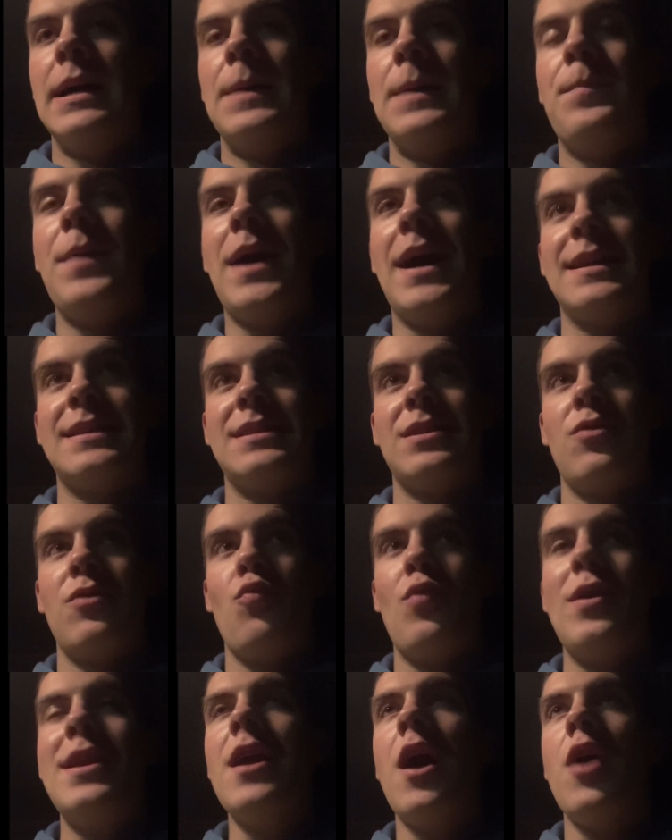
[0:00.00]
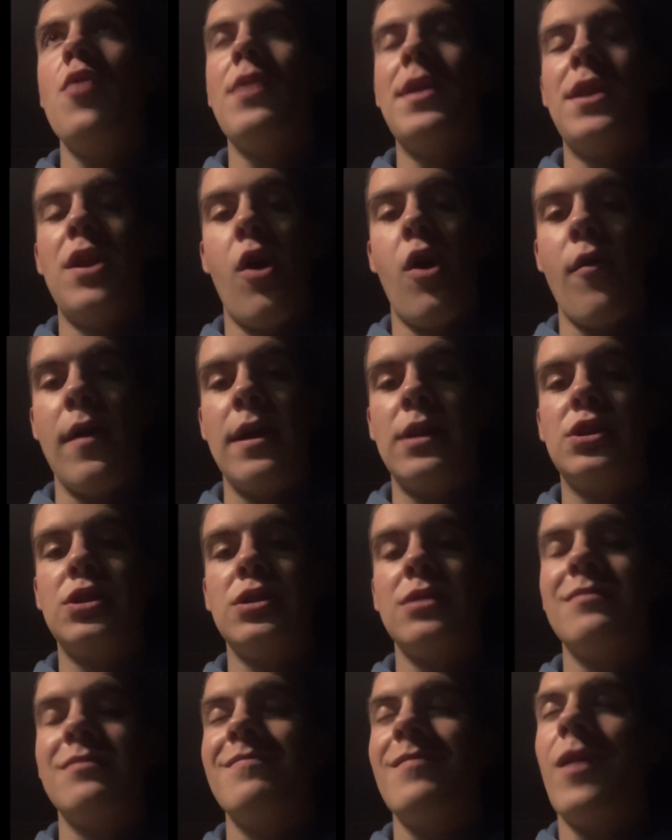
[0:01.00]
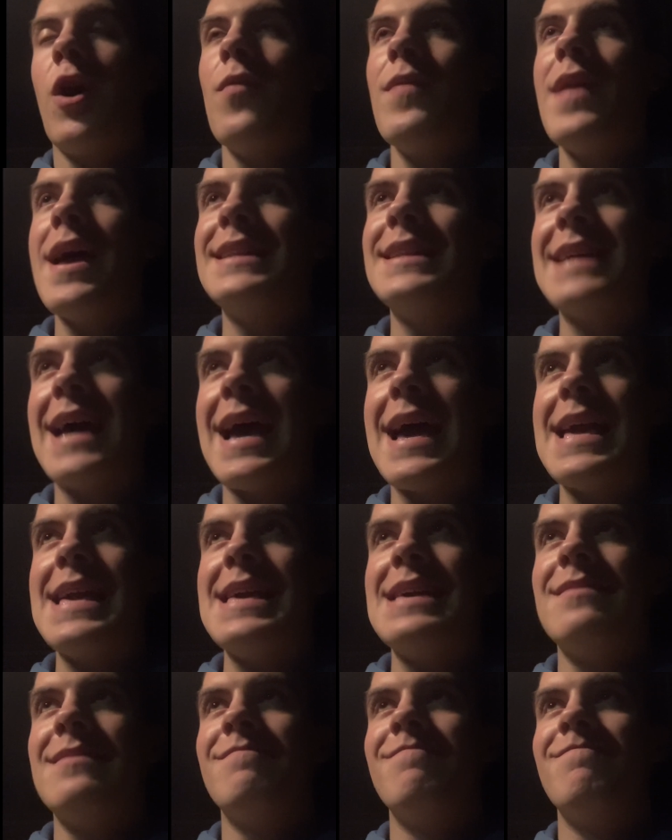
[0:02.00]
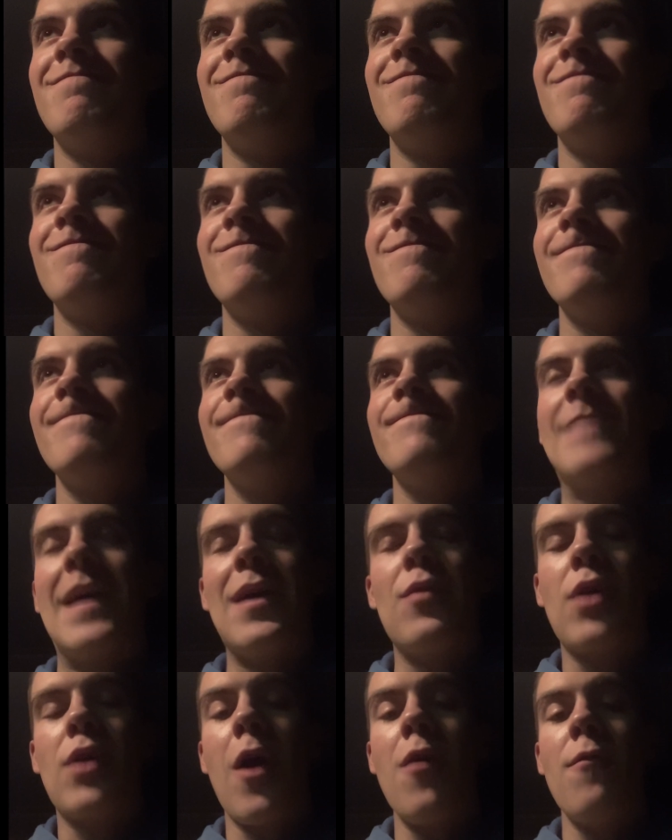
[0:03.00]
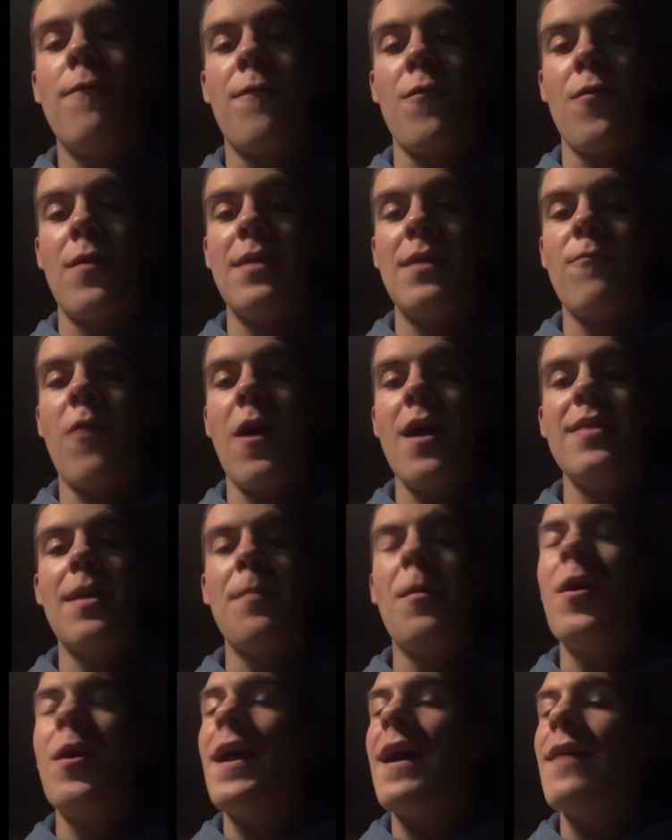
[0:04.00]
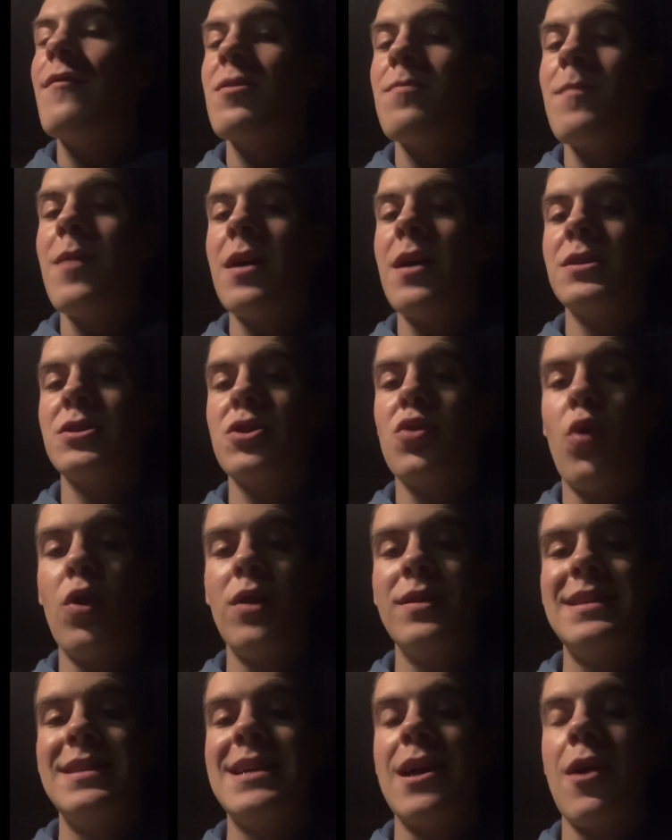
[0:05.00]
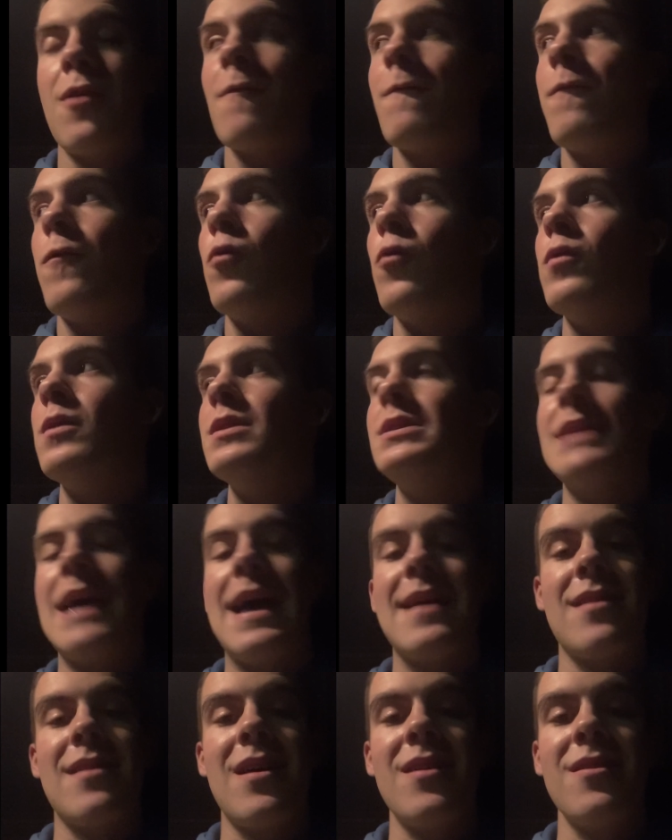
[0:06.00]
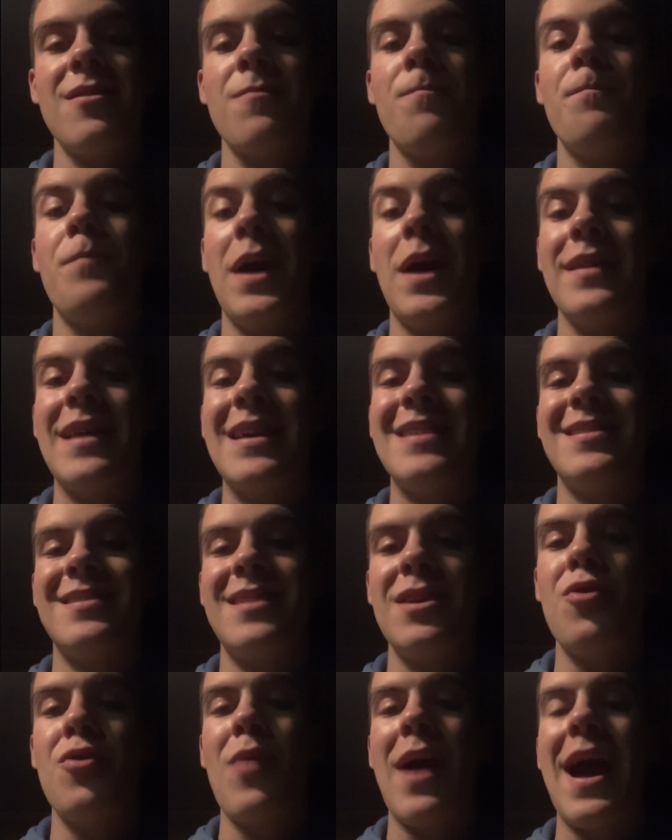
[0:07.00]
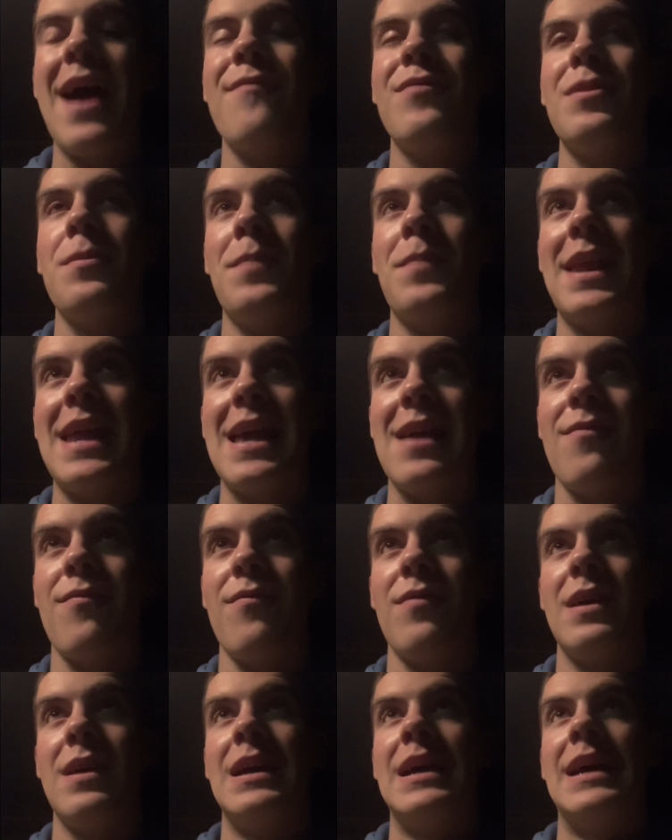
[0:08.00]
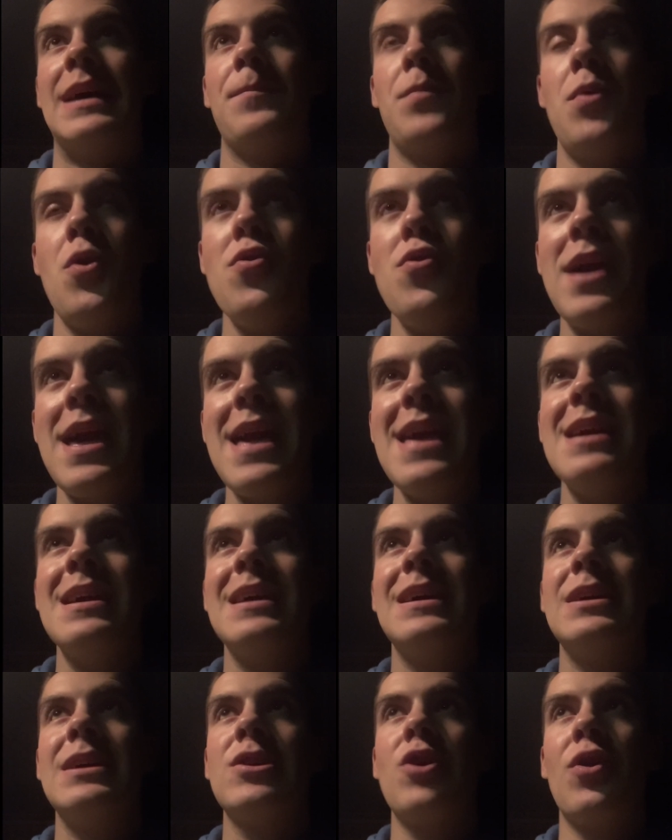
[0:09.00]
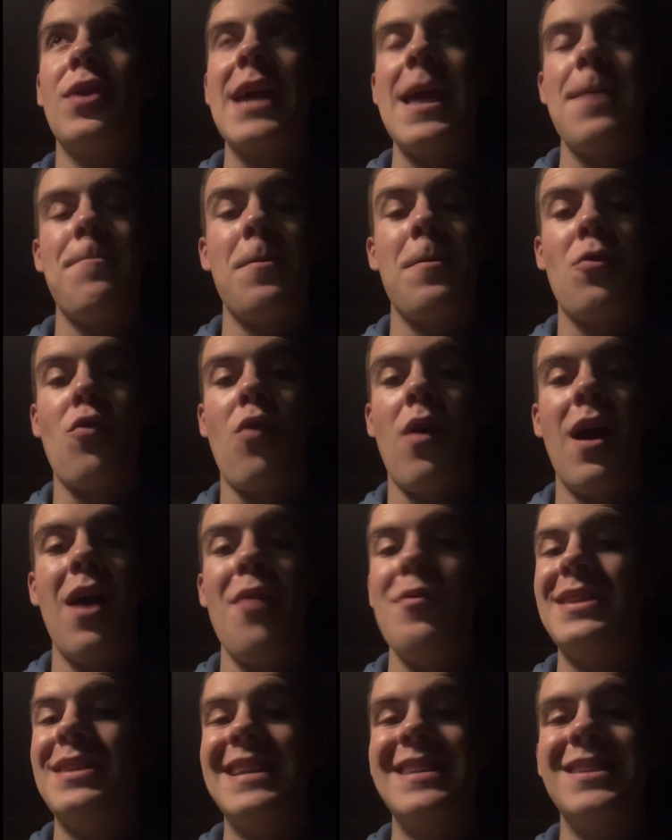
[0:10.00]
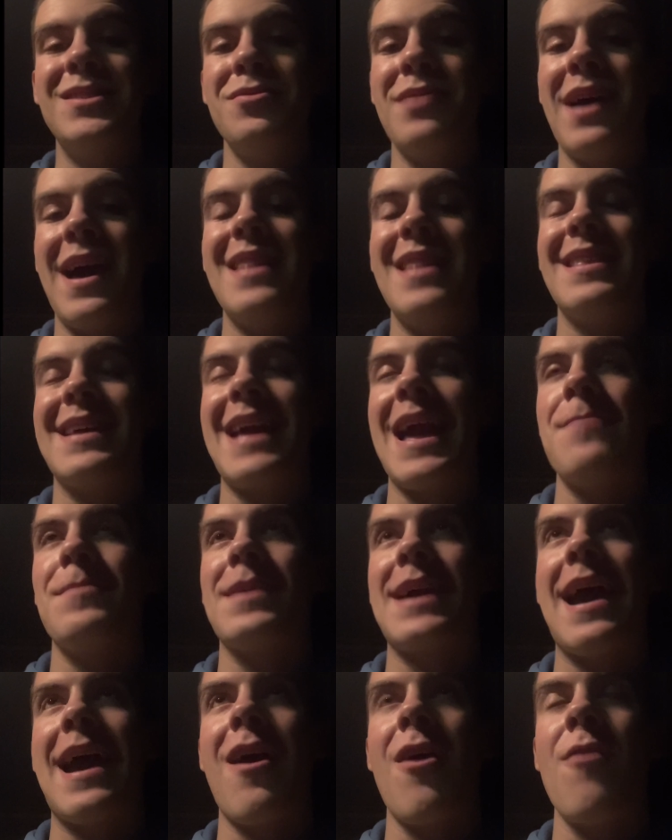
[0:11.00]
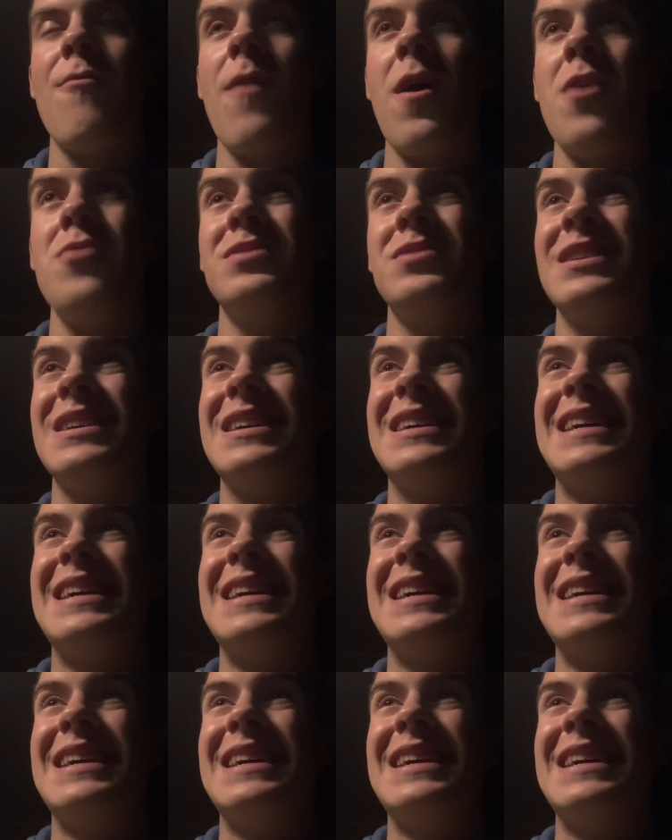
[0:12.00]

But we know that Norwich, on their day, they'll go for it, right? They might not have as much quality going forward as us, but they still have the belief. Pukki, got to keep him quiet. We didn't do that in the game at Carrow Road.